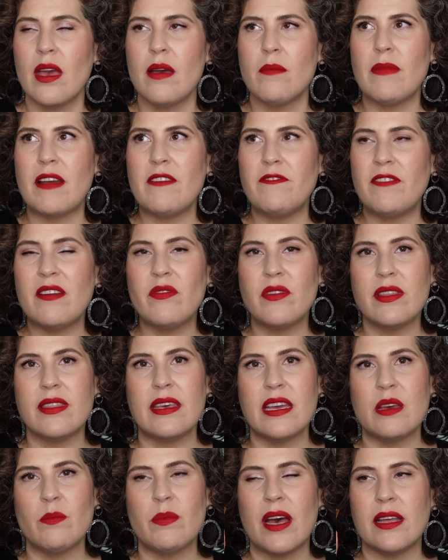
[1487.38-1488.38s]
My favorite
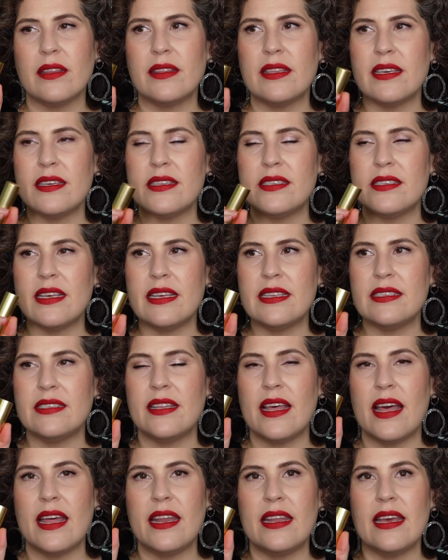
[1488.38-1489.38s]
thing about this is
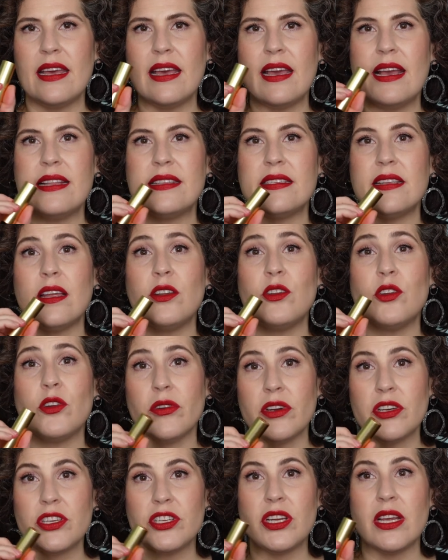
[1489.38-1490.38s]
that it's a
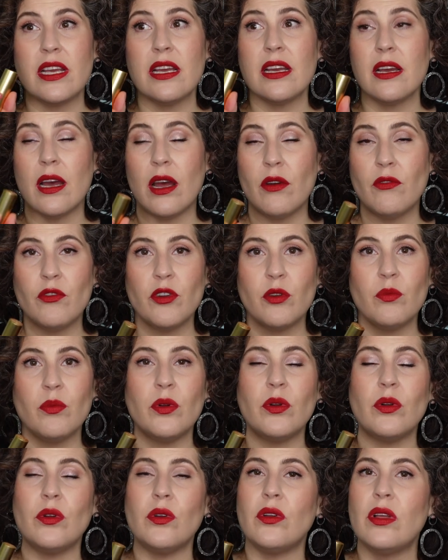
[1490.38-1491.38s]
nourishing,
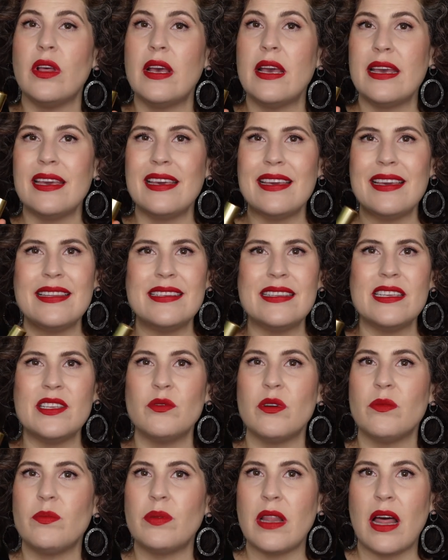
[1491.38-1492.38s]
comfortable, easy
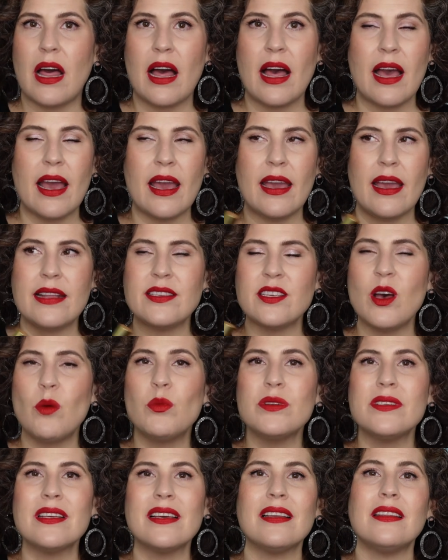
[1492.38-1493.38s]
to apply. It's
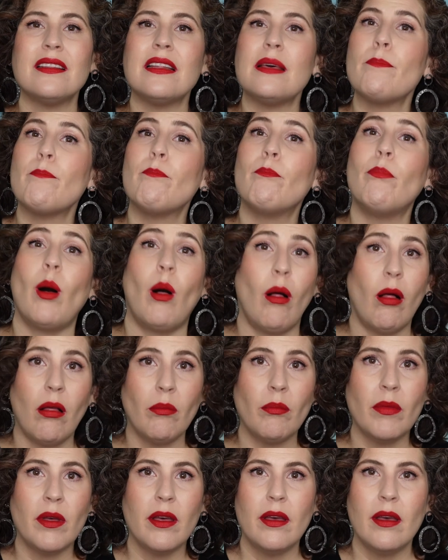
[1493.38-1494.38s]
almost like a lip
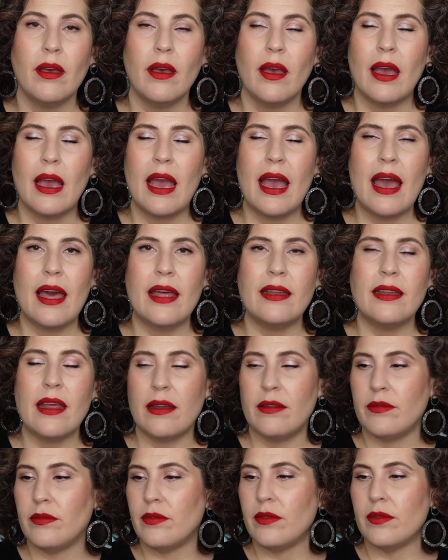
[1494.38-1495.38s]
balm. And,
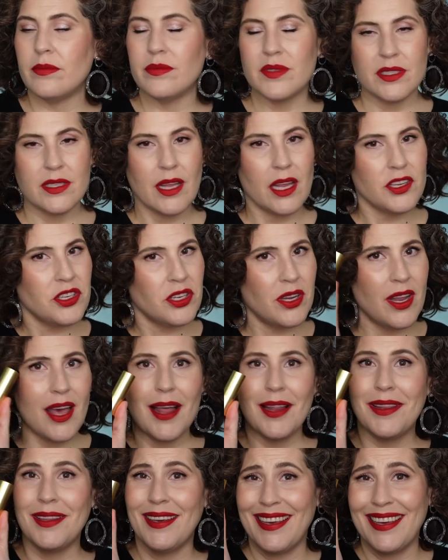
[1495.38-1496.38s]
and such an
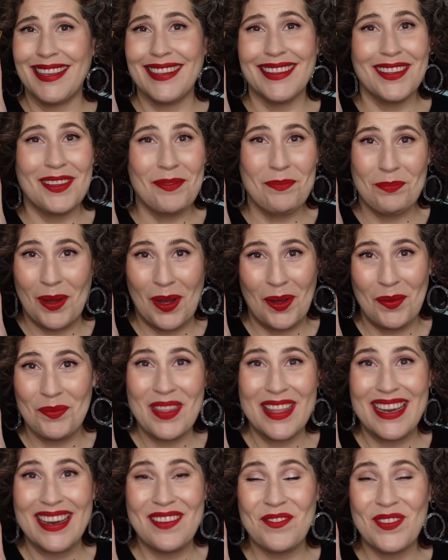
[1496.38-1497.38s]
elegant lip balm
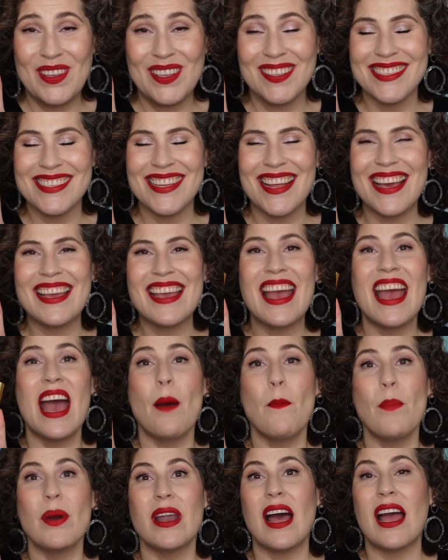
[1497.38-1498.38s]
that it feels like.
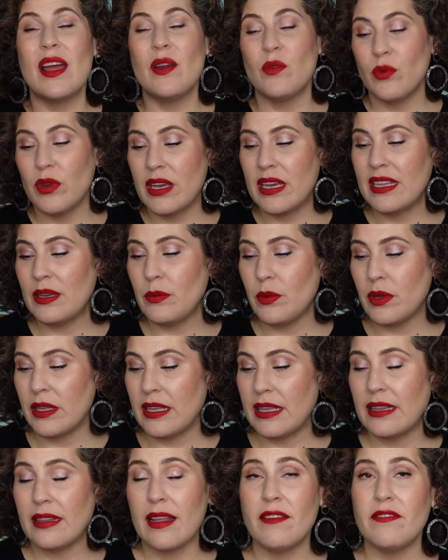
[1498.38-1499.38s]
But I really,
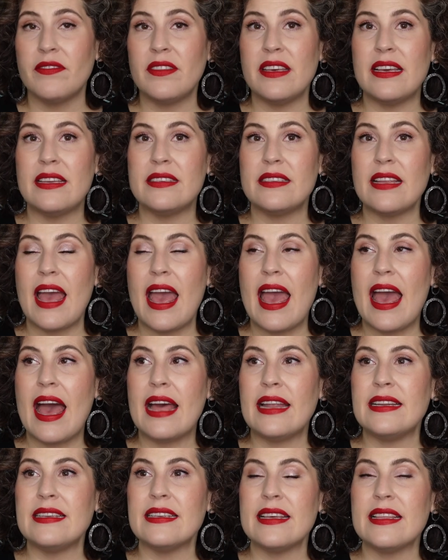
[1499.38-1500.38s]
really love these
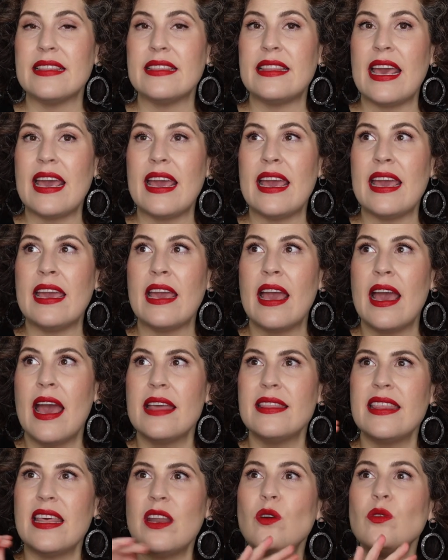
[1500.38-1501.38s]
and they
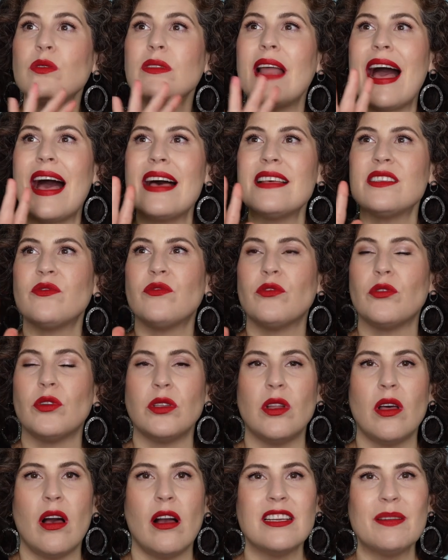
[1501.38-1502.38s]
they don't last for a
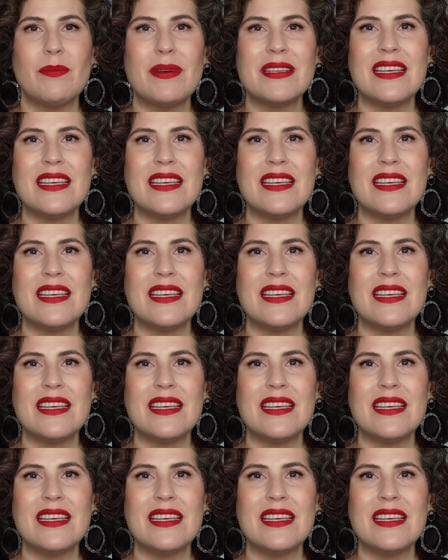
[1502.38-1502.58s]
long time.